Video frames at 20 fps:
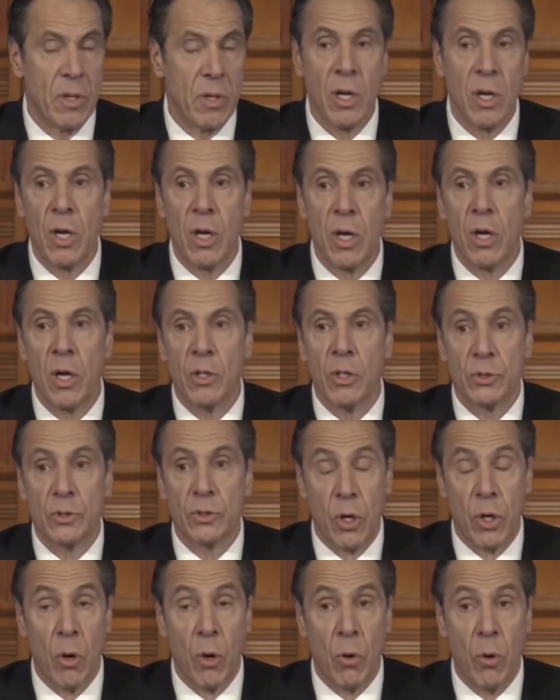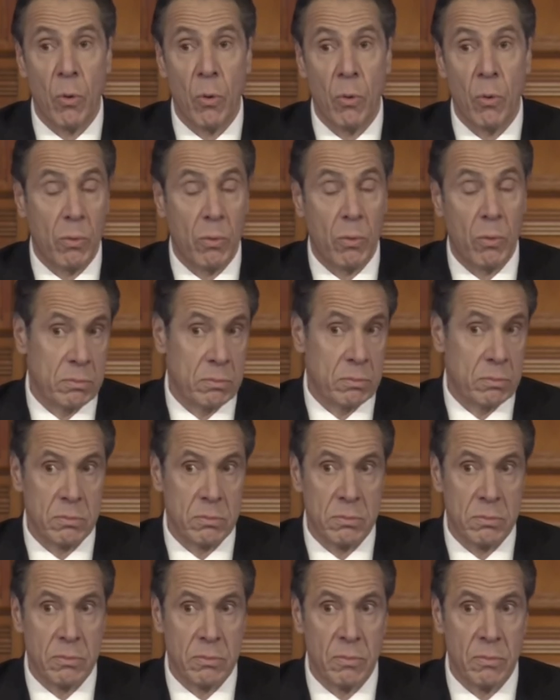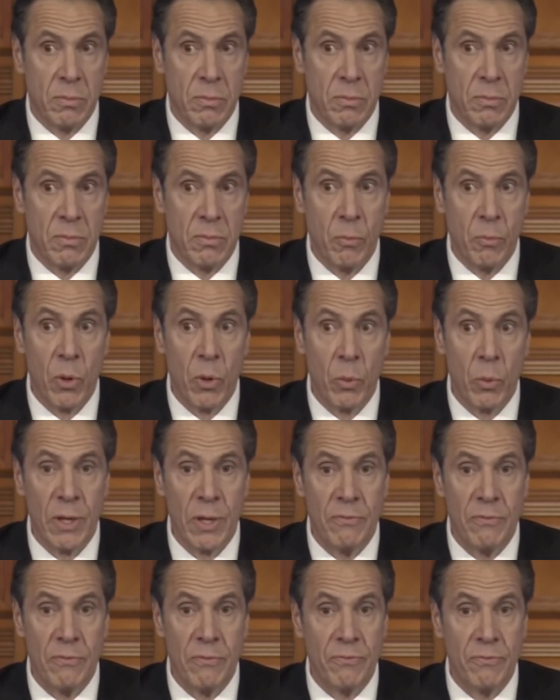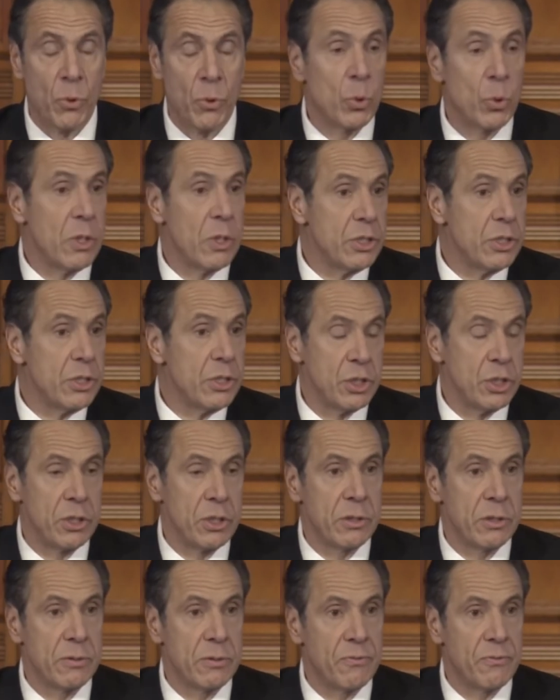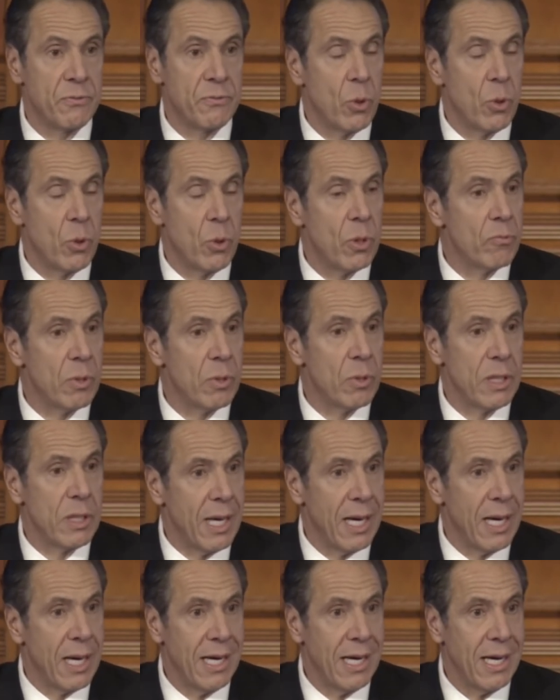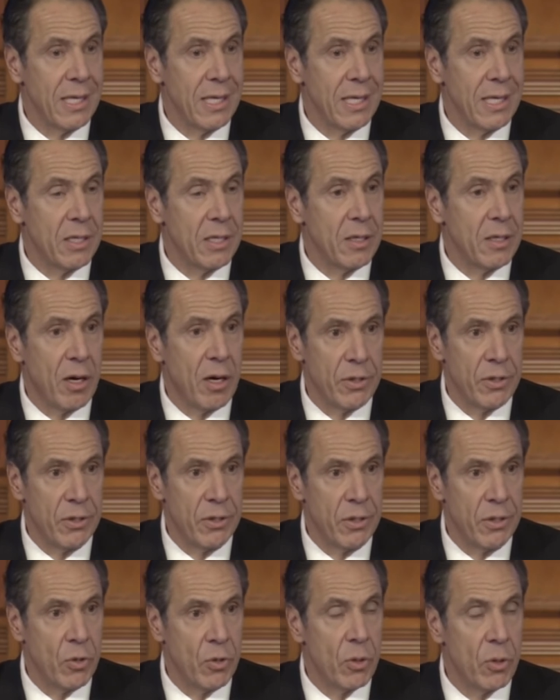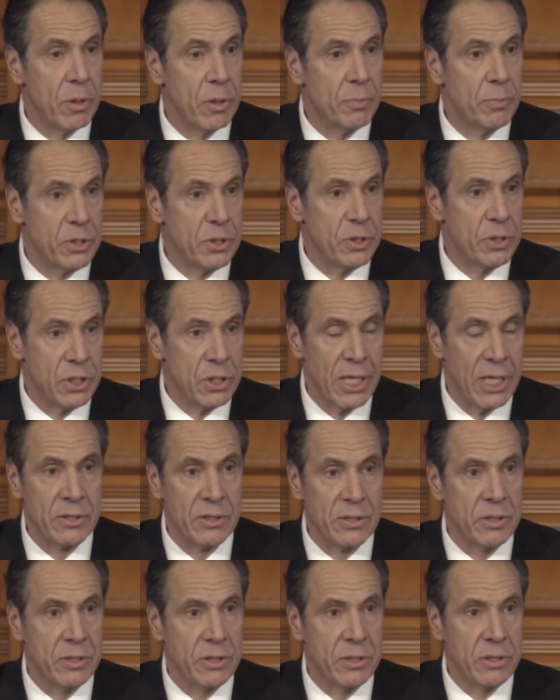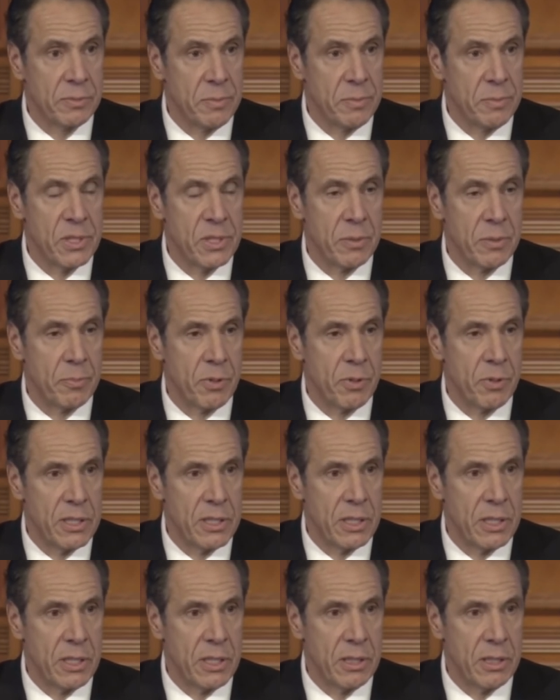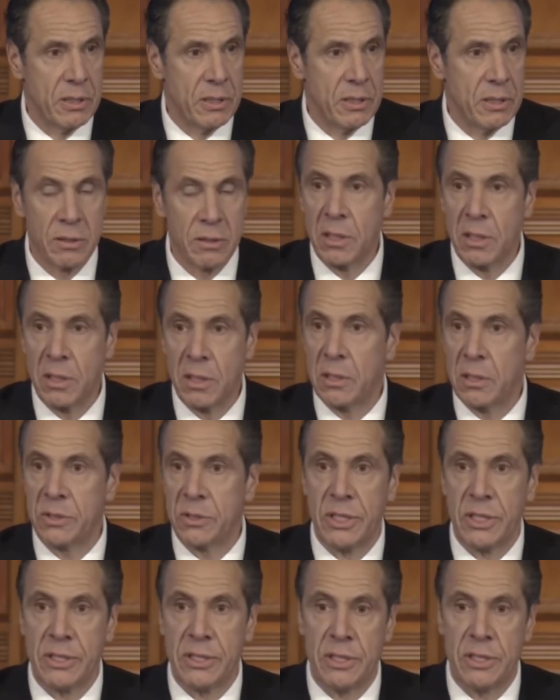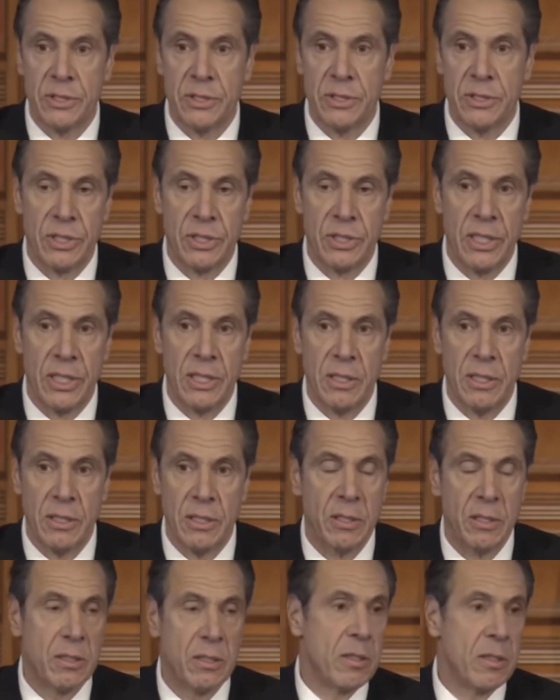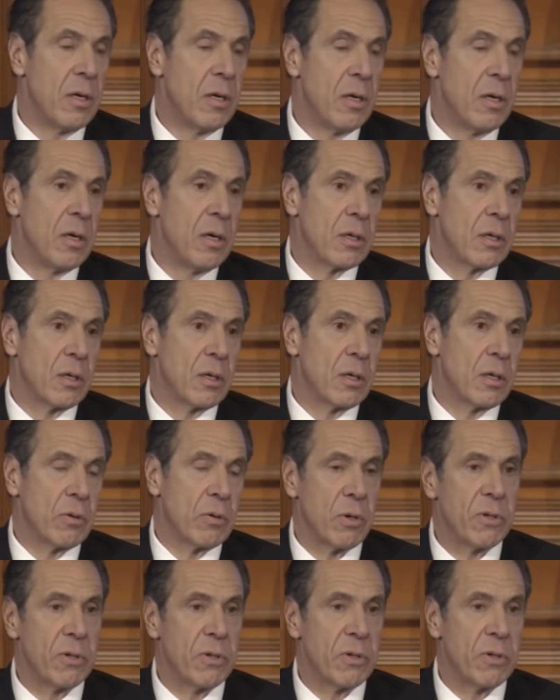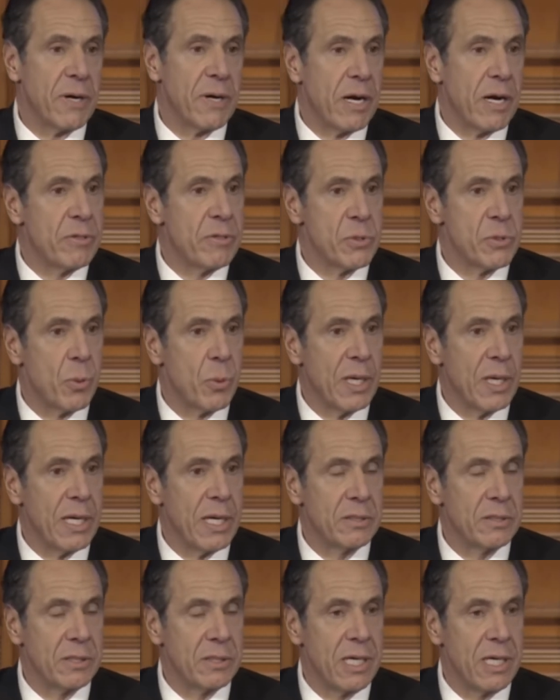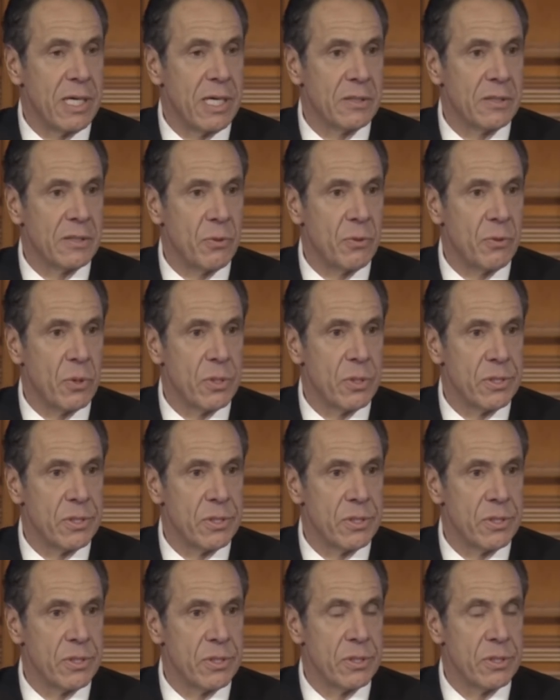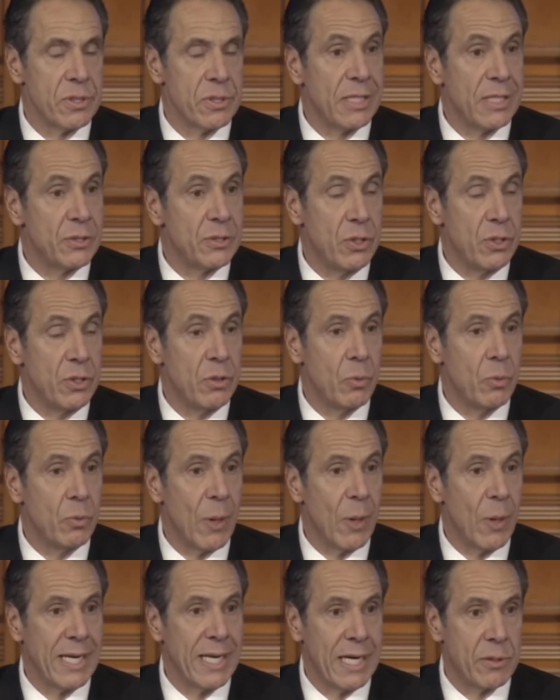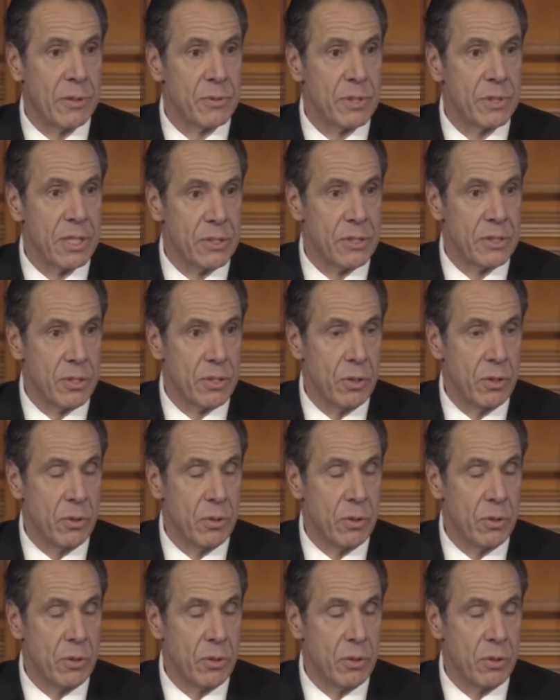So were we foolish for relying on your projections, Mr. President? CDC, Coronavirus White House Task Force, that's you, White House, that's you.